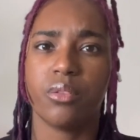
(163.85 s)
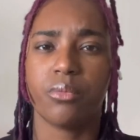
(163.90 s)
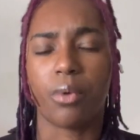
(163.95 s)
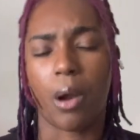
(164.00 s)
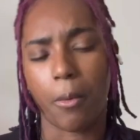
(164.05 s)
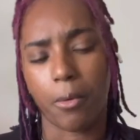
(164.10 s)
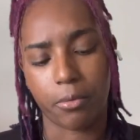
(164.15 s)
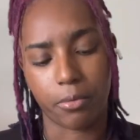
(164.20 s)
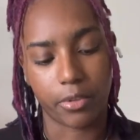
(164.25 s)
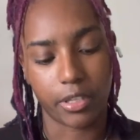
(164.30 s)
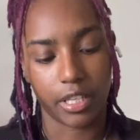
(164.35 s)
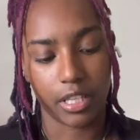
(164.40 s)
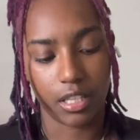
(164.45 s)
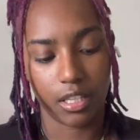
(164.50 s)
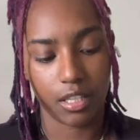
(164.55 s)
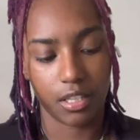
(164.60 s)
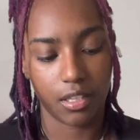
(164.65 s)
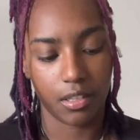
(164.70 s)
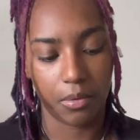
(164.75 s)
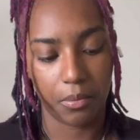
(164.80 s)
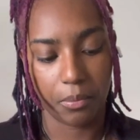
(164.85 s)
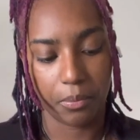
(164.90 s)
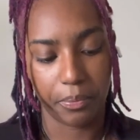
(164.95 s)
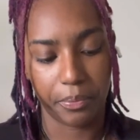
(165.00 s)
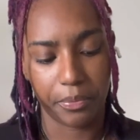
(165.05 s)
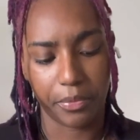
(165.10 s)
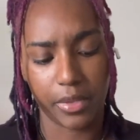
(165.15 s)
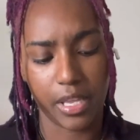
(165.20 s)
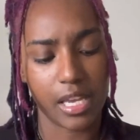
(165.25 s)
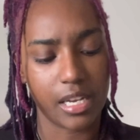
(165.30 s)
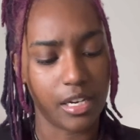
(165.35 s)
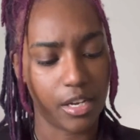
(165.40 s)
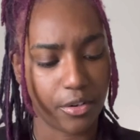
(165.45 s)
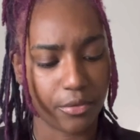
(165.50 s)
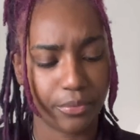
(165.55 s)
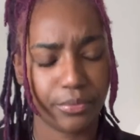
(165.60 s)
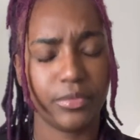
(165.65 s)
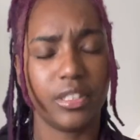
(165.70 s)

Probably. Yeah, no,